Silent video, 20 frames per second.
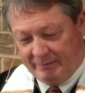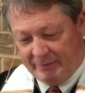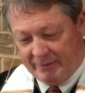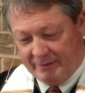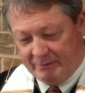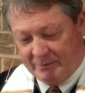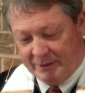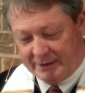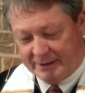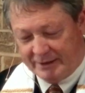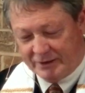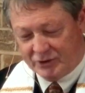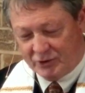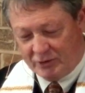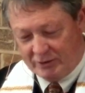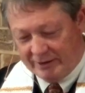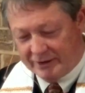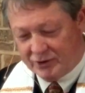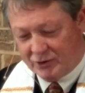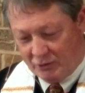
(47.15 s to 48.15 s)
But this
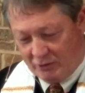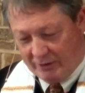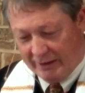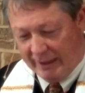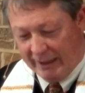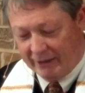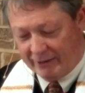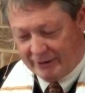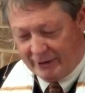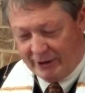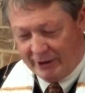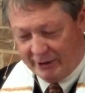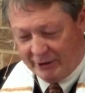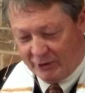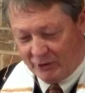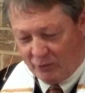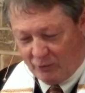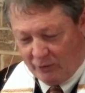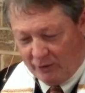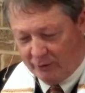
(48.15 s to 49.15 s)
I'll call it a
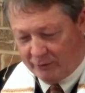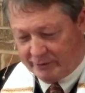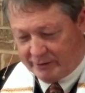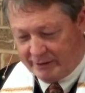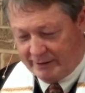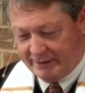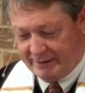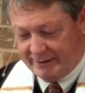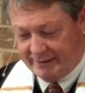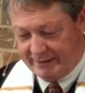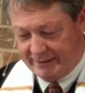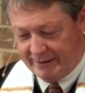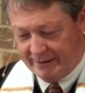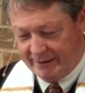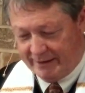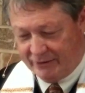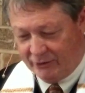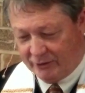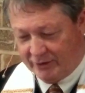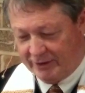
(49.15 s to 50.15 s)
quote.
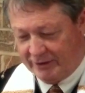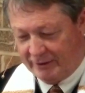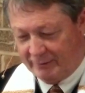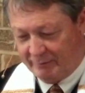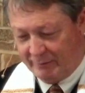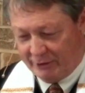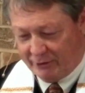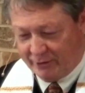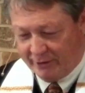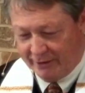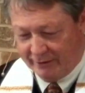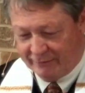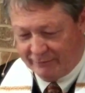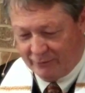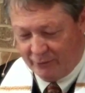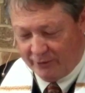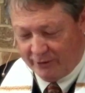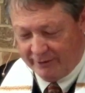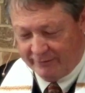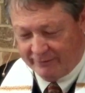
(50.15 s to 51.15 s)
You can give me credit
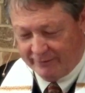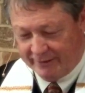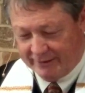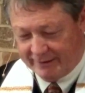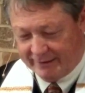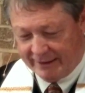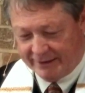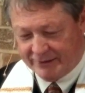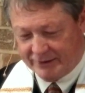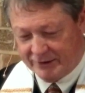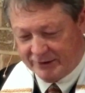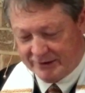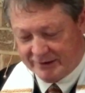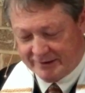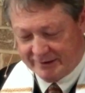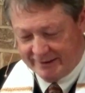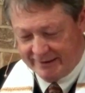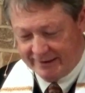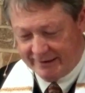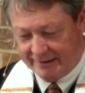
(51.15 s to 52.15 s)
for it if it catches
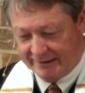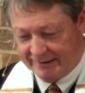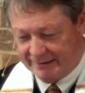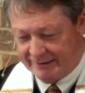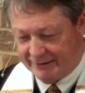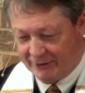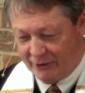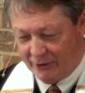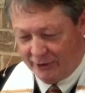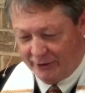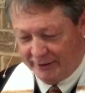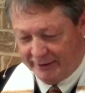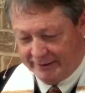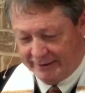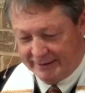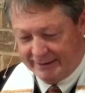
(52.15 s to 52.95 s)
on.